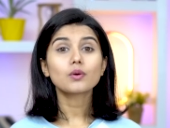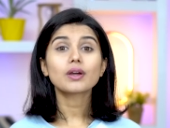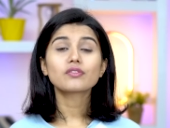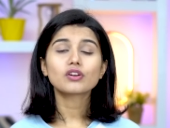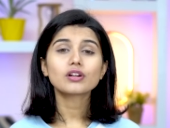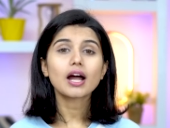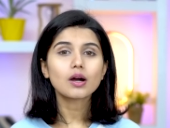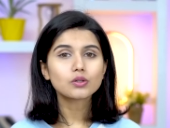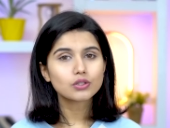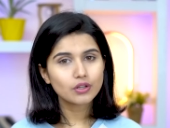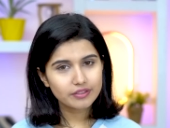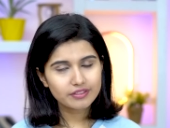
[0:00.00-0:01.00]
However,
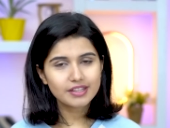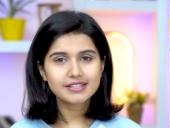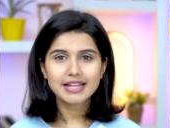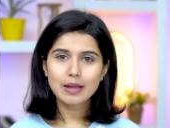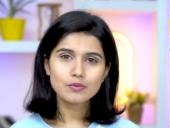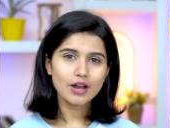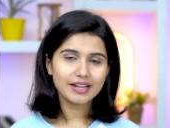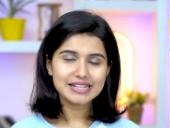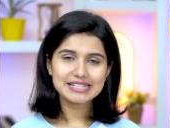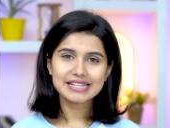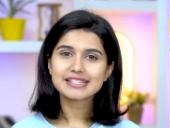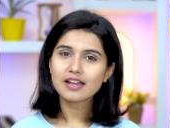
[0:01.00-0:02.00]
how good the
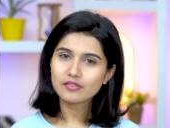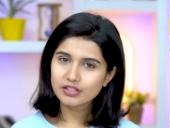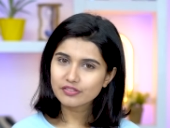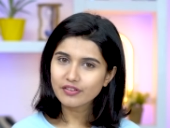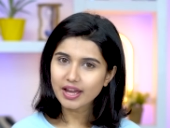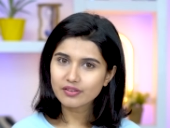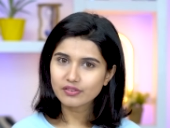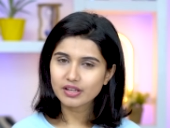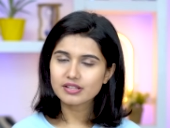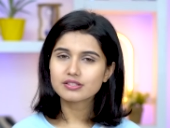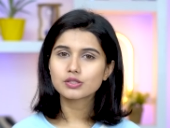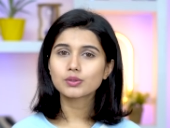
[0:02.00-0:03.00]
Snapdragon 675
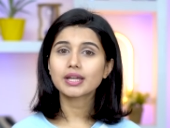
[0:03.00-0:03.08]
is,